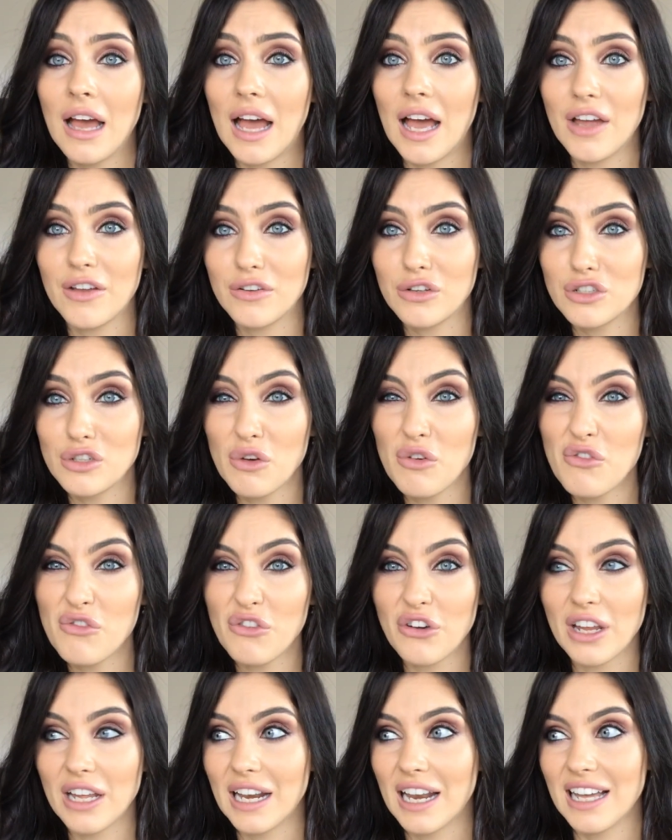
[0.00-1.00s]
I sort of
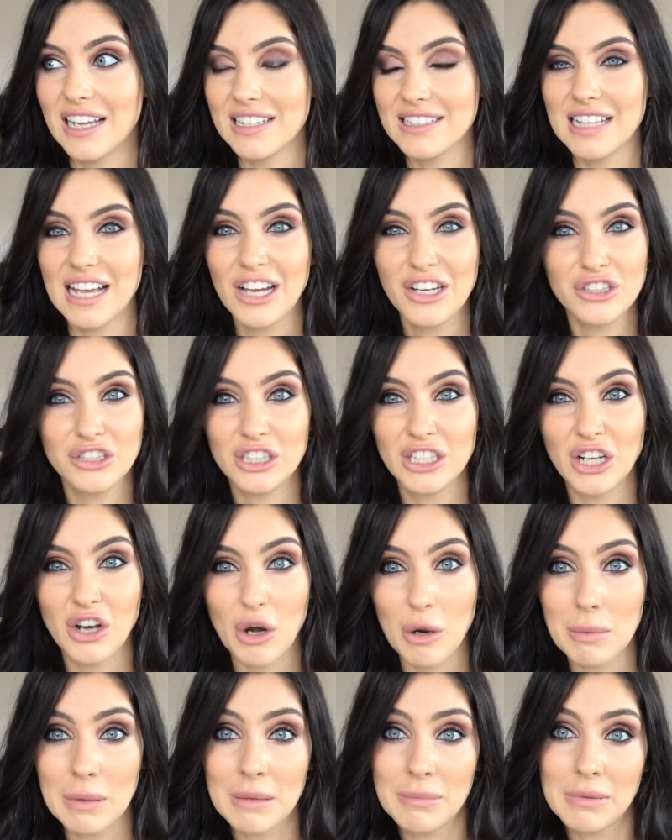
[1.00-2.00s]
realised actually a
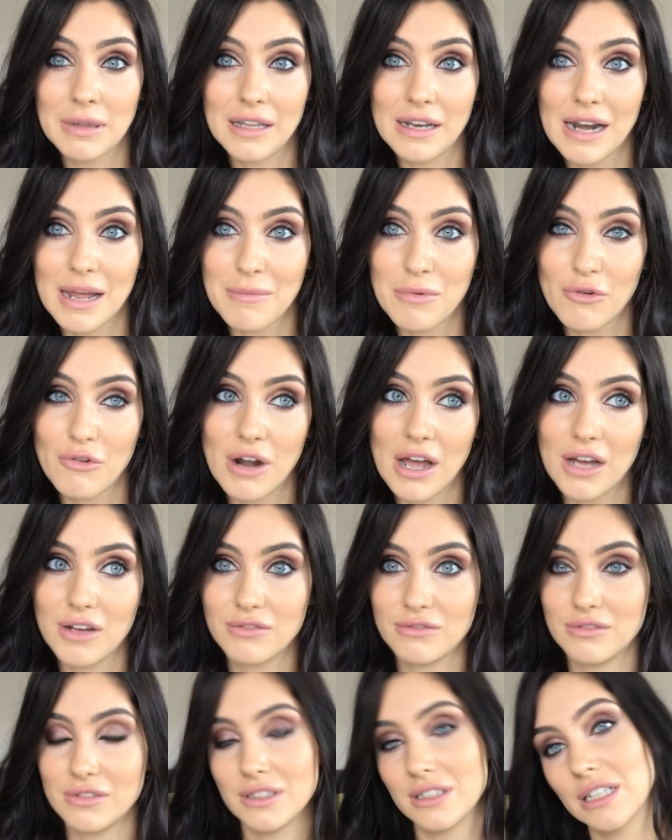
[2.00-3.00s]
lot of people that I'm
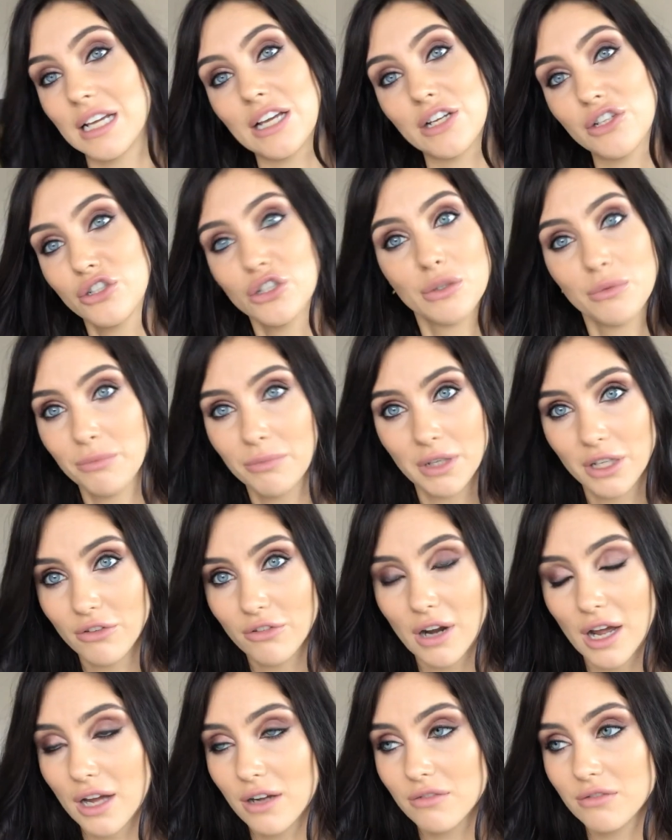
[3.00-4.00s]
around I shouldn't be
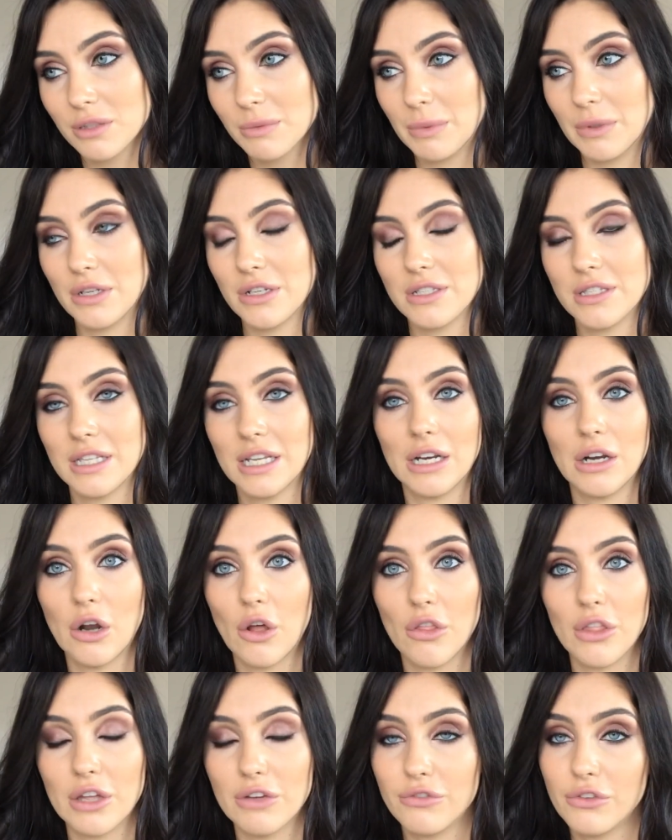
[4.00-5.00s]
around, because they're
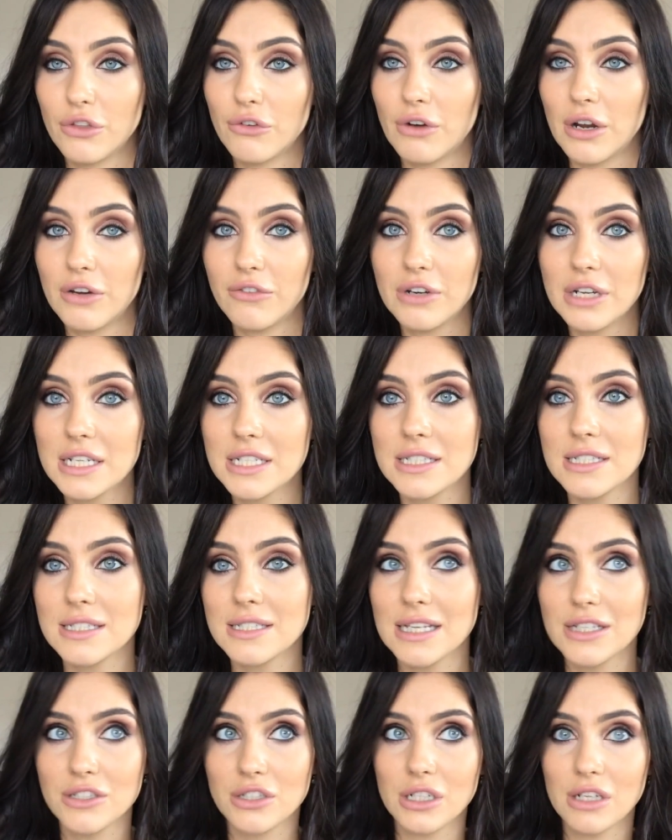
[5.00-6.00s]
not there for the right reasons.
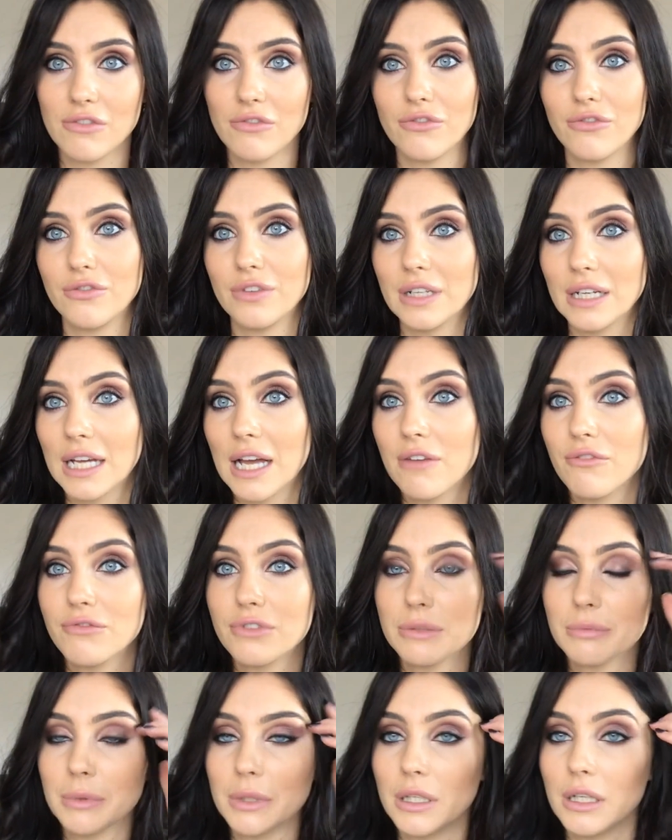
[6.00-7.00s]
I don't even feel
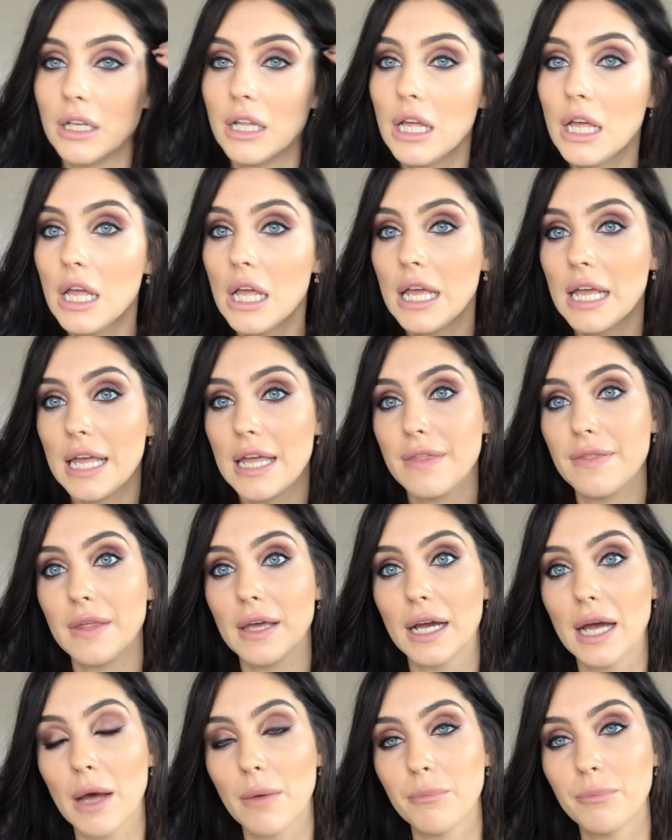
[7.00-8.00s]
comfortable in
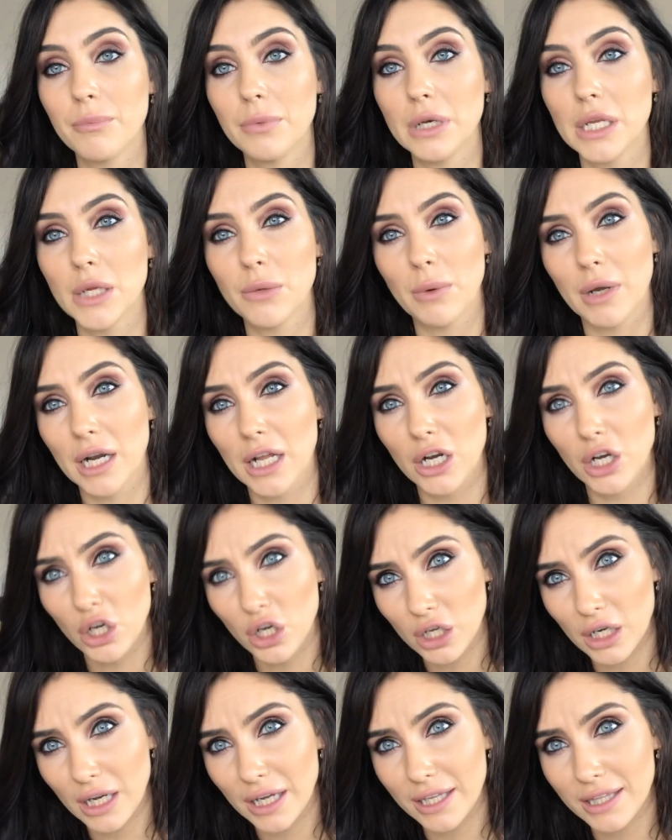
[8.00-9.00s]
their company when I
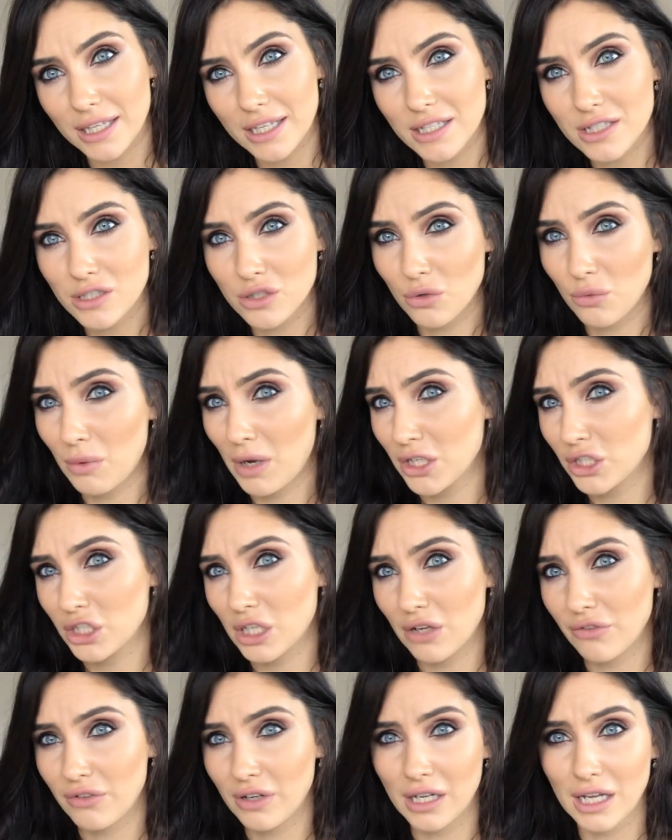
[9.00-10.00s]
look like this, so why should
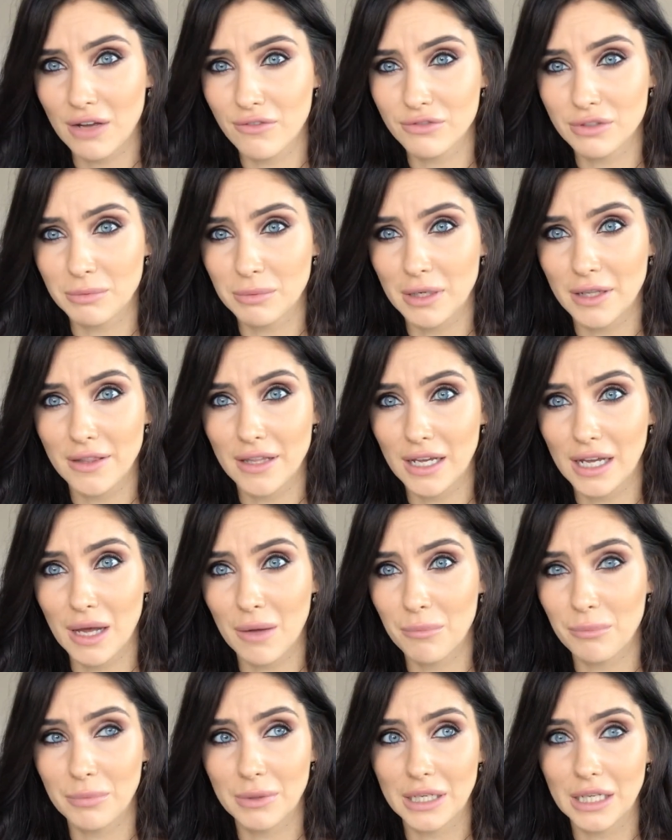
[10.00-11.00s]
I feel comfortable in their
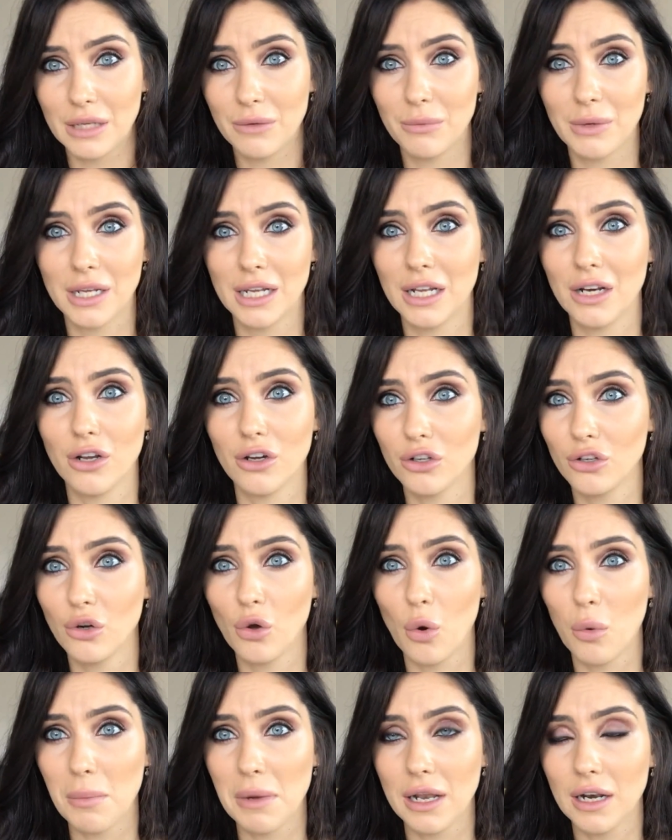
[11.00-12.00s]
company when I look
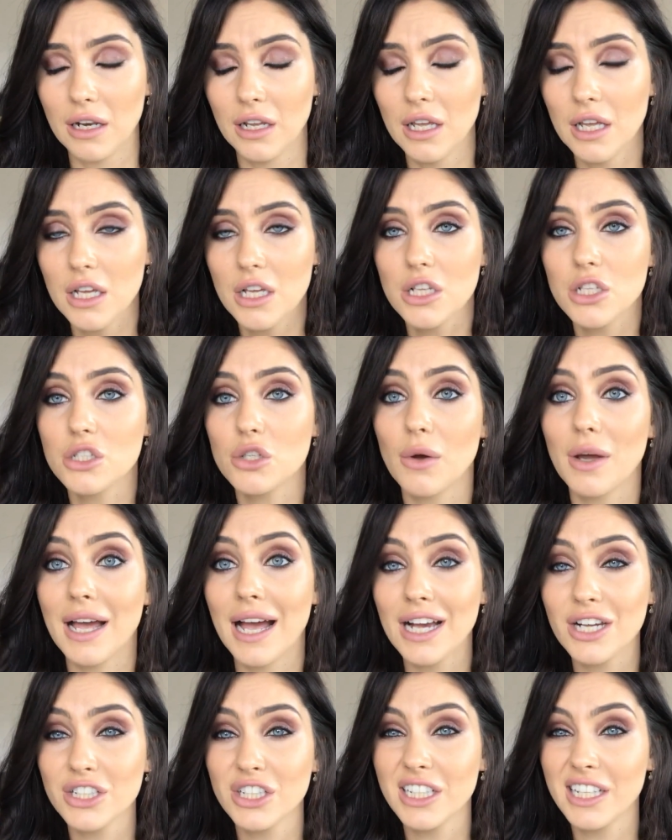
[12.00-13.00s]
normal? So I
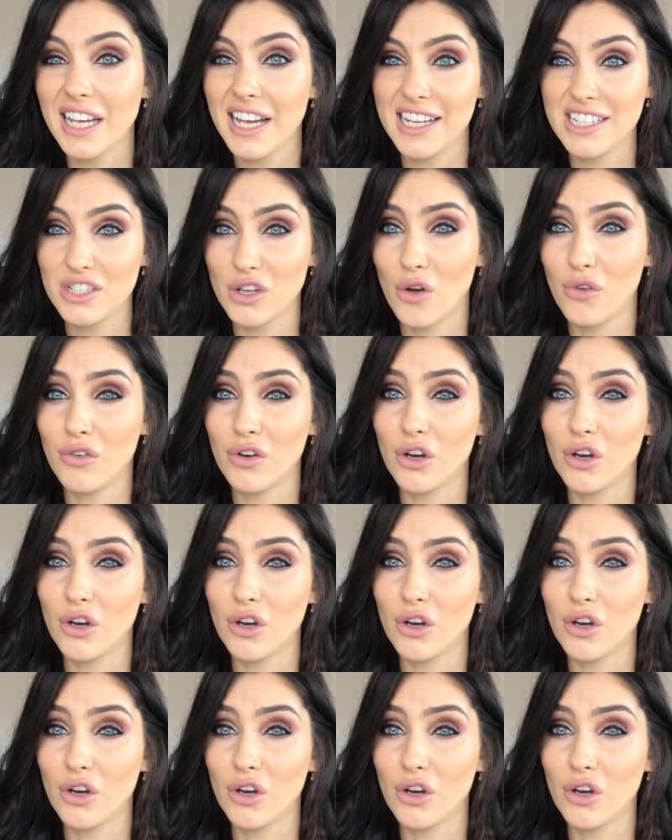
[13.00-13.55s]
actually cut off a